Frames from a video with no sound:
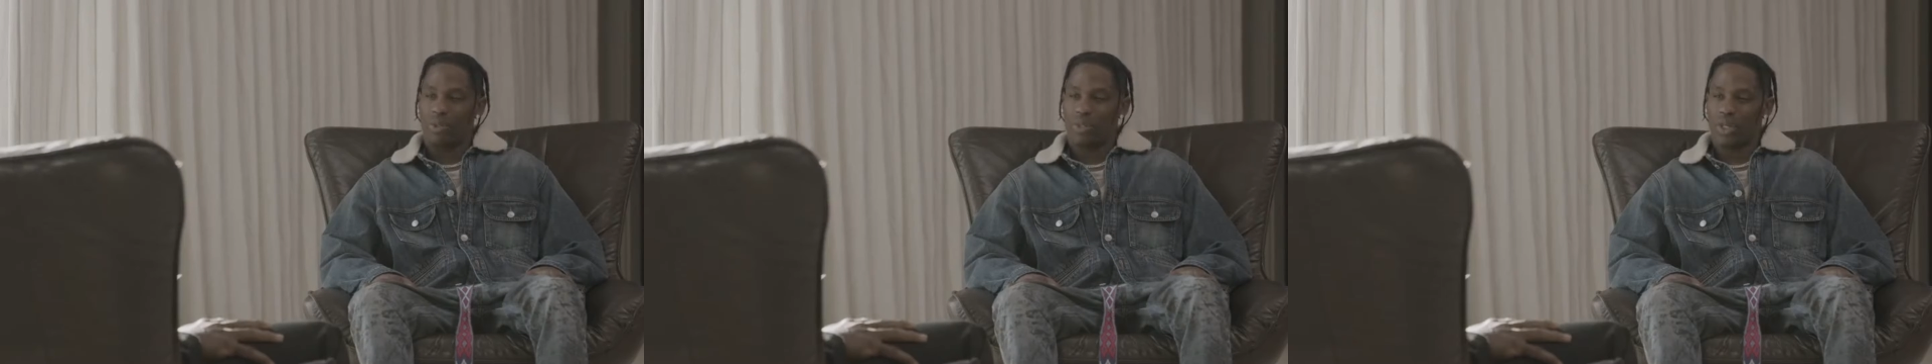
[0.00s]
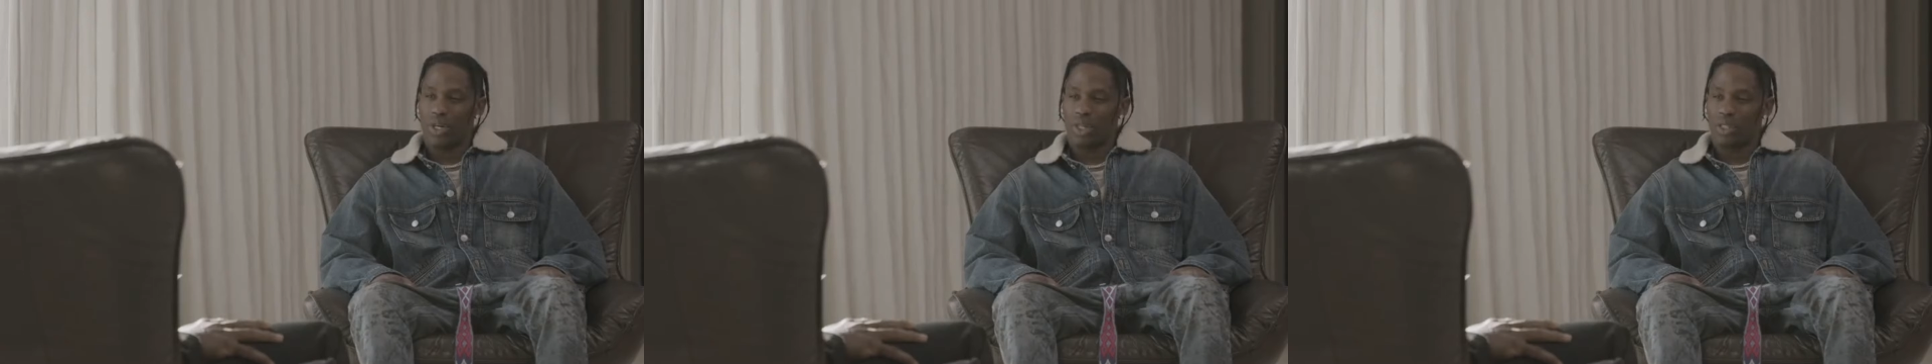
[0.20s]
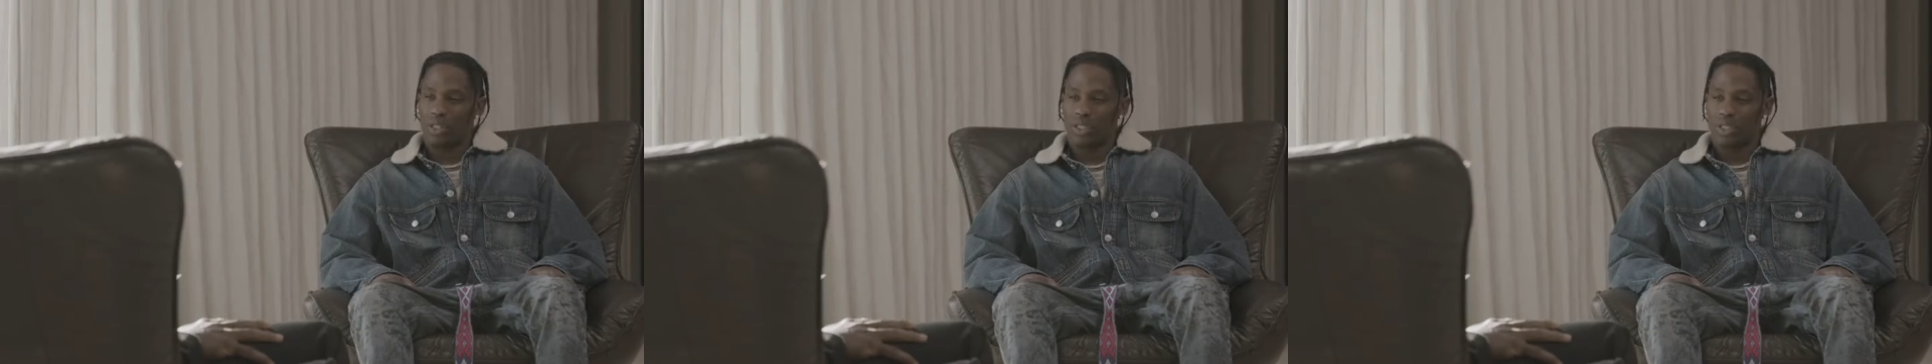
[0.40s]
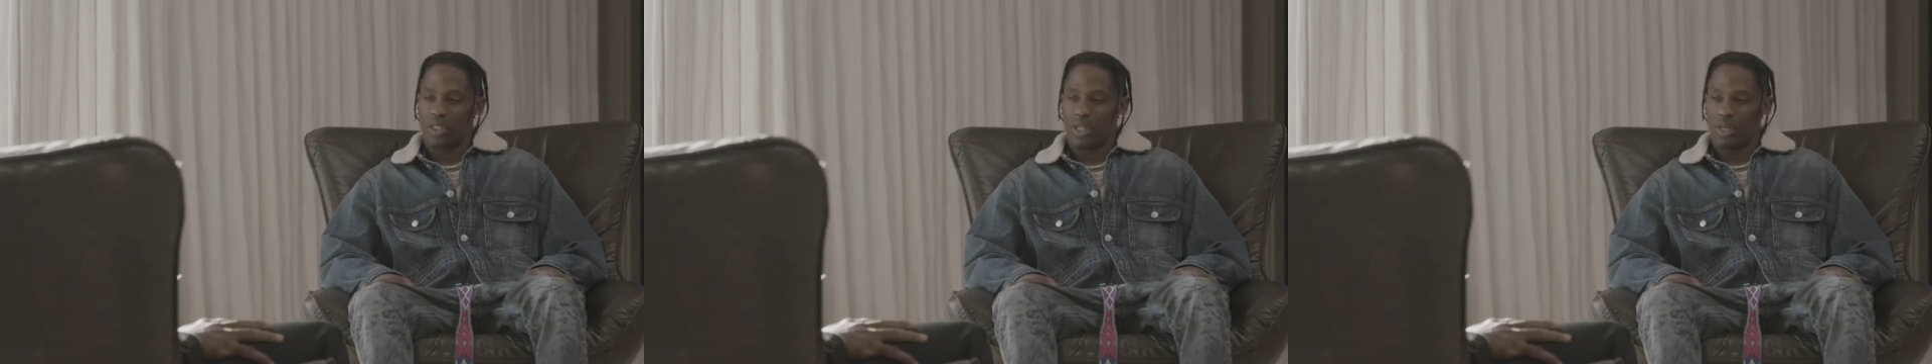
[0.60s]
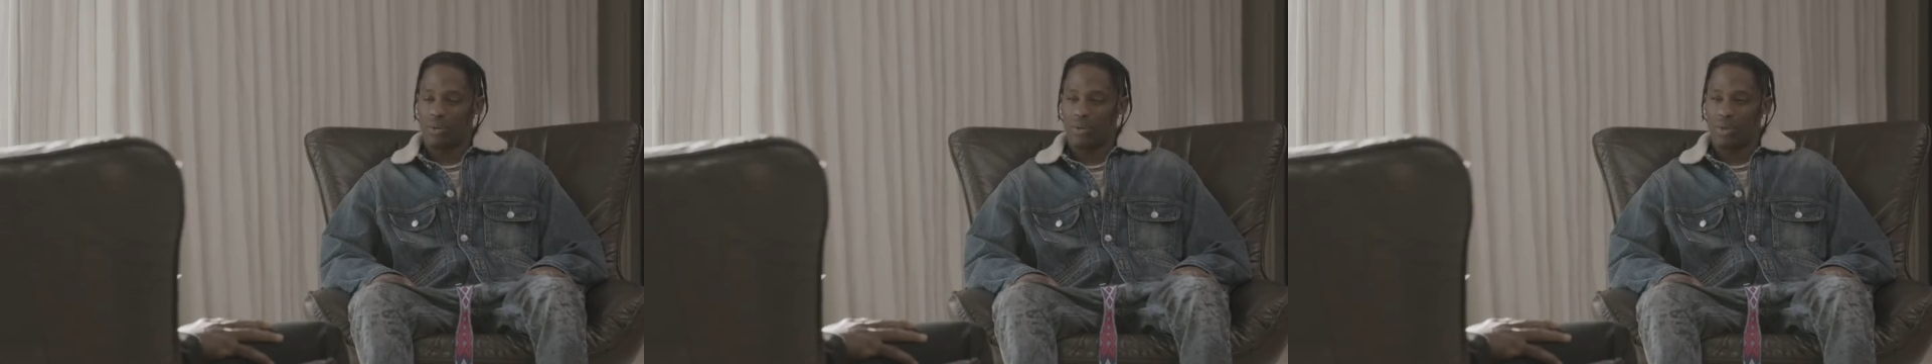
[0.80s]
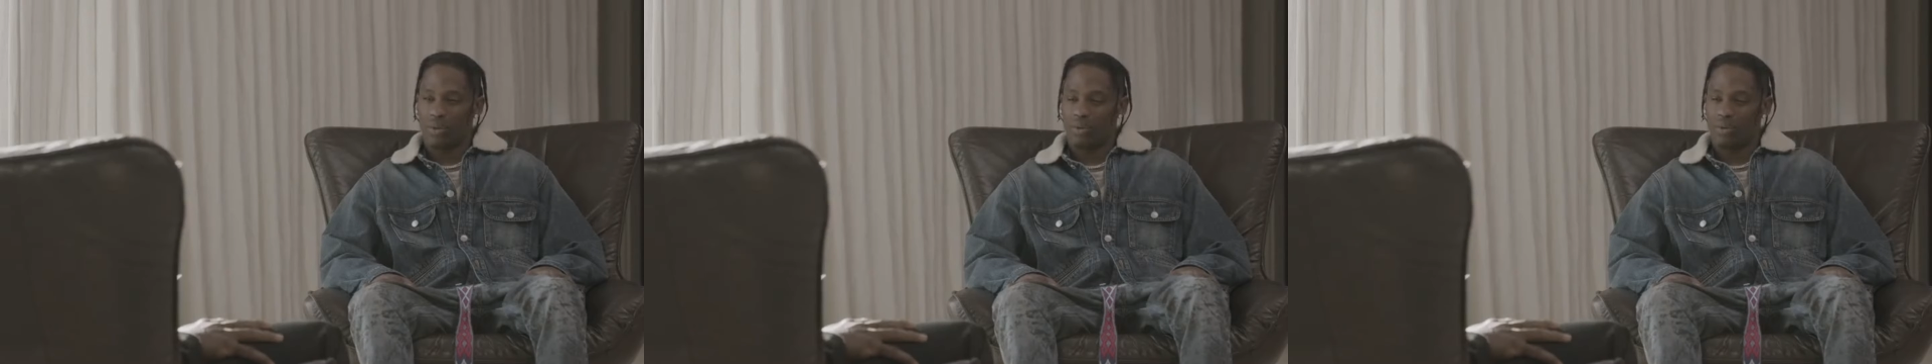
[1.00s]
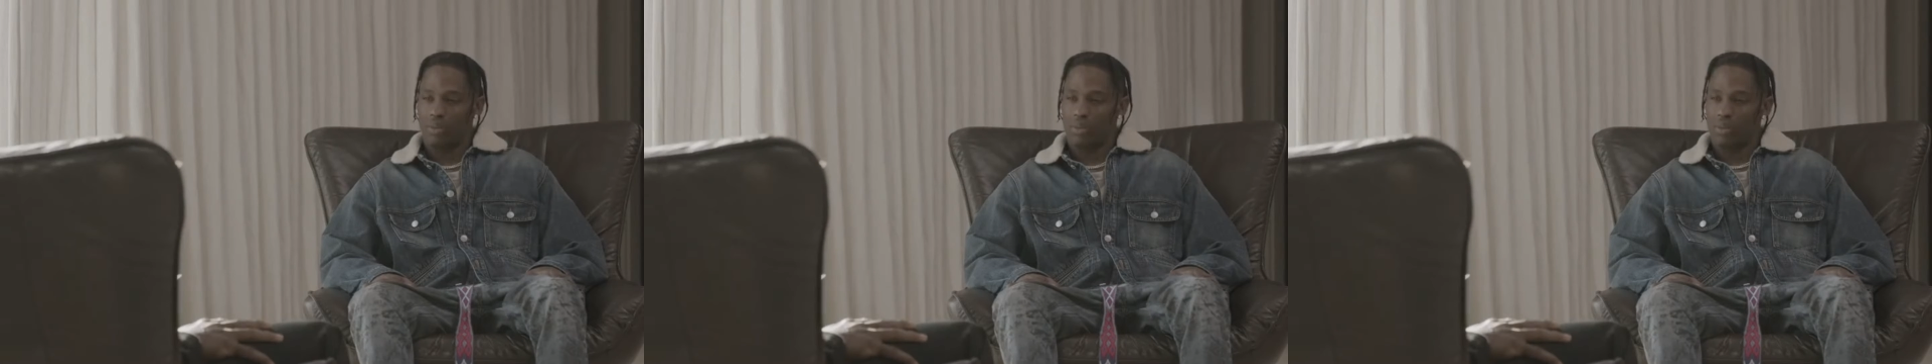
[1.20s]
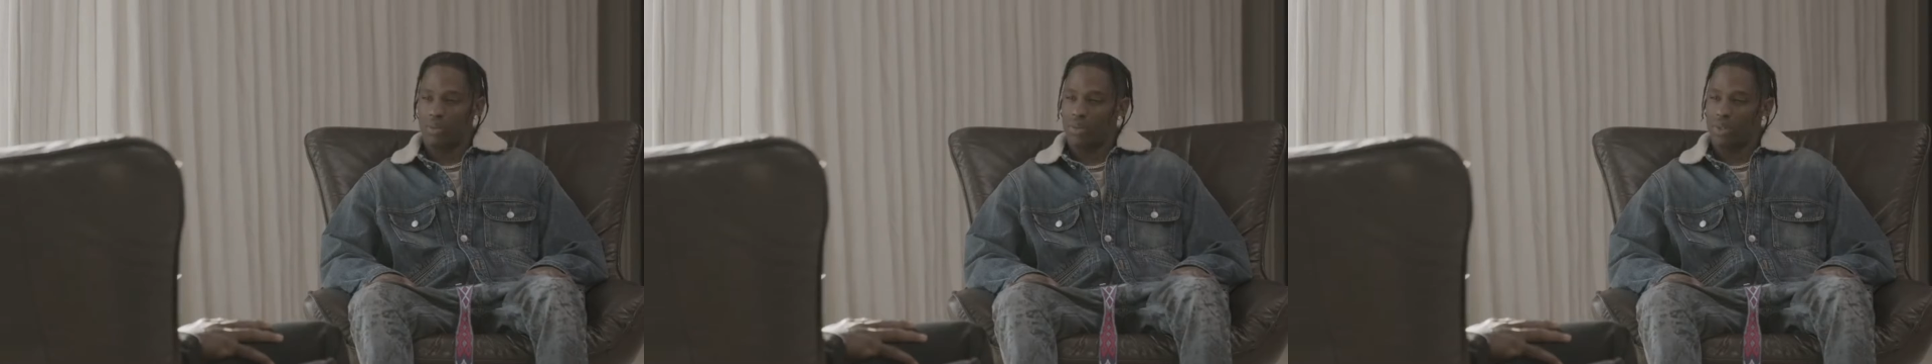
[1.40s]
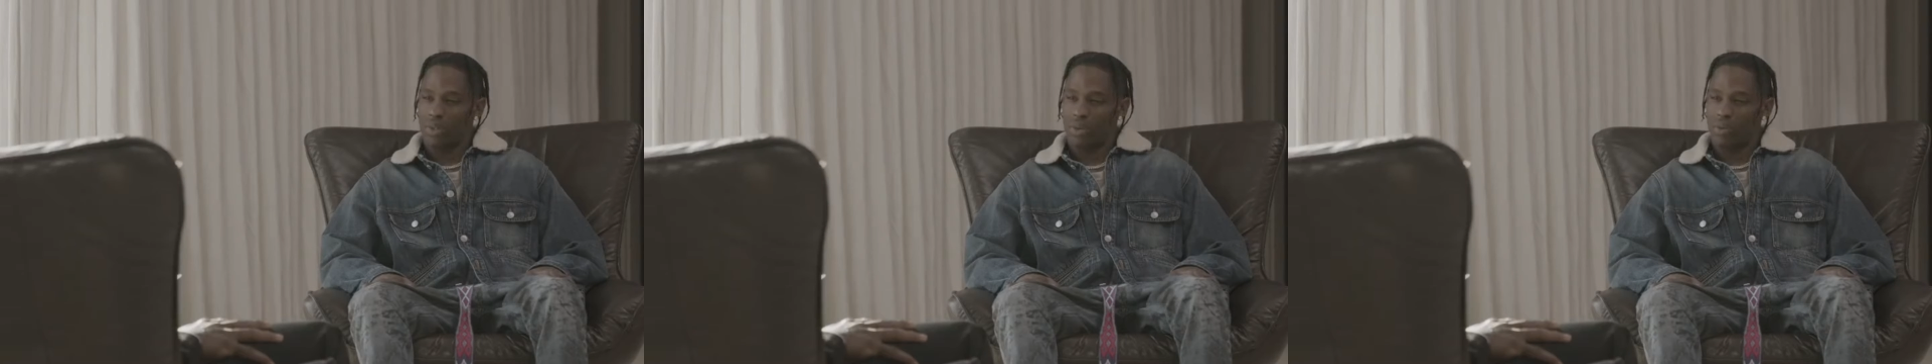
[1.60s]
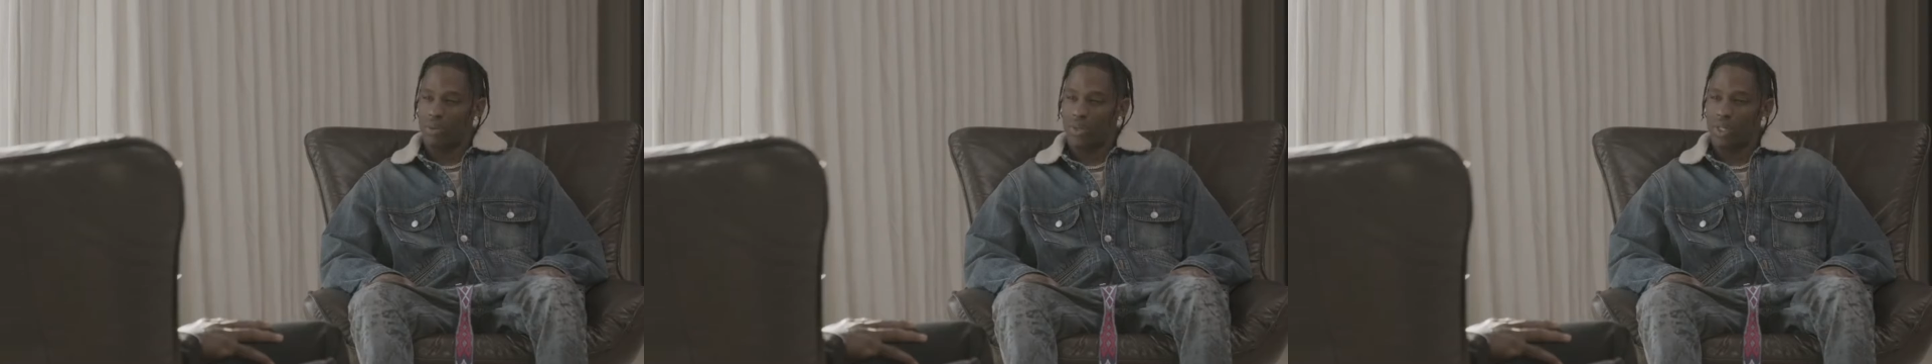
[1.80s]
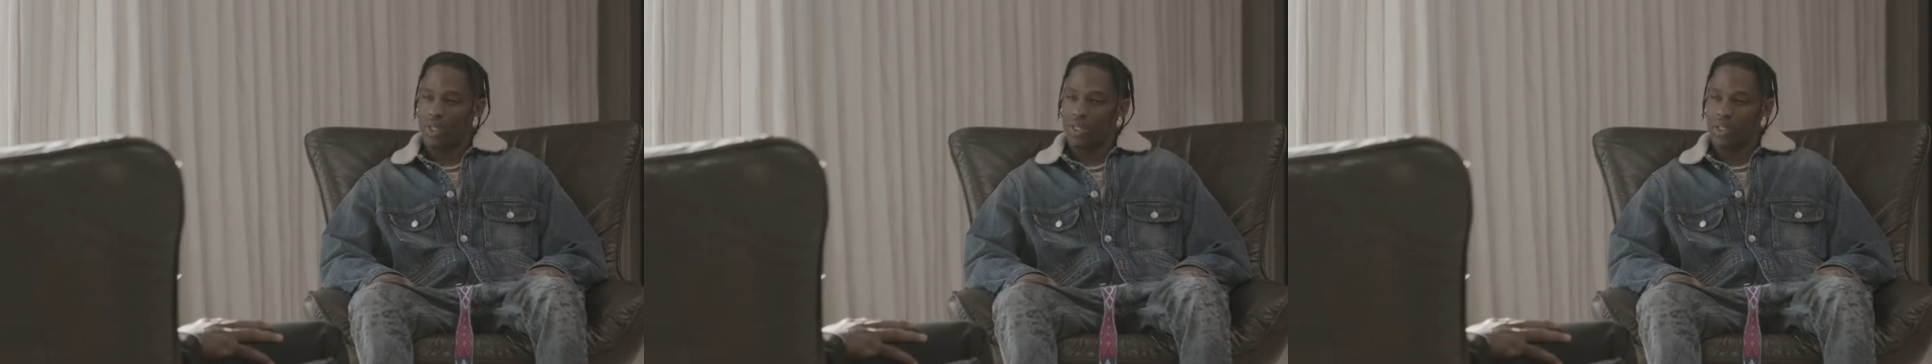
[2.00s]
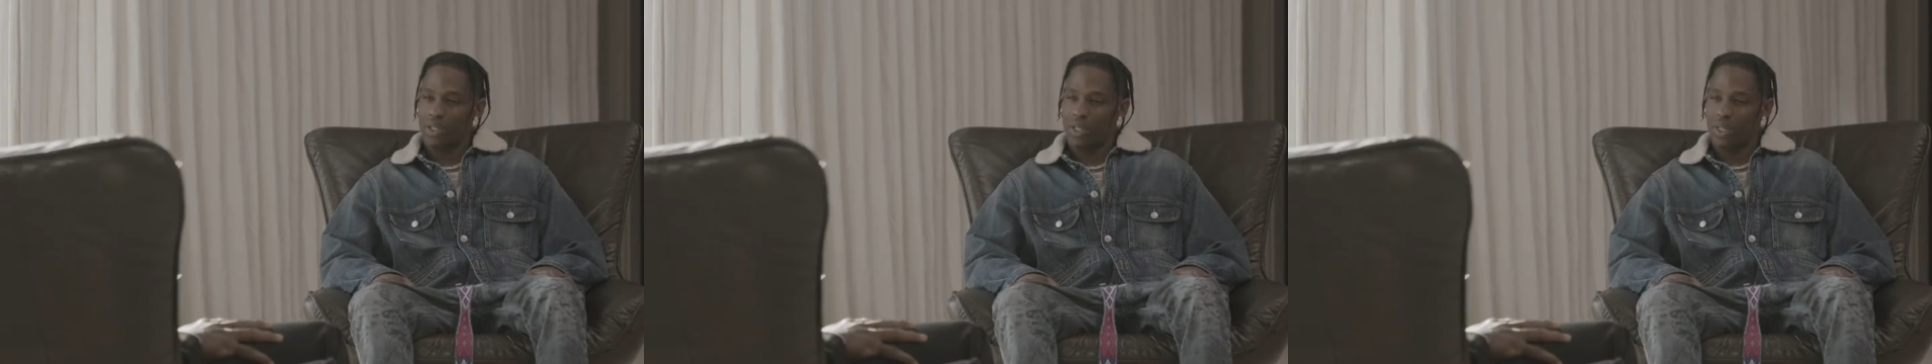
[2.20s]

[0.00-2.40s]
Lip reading: you kind of just wait, what?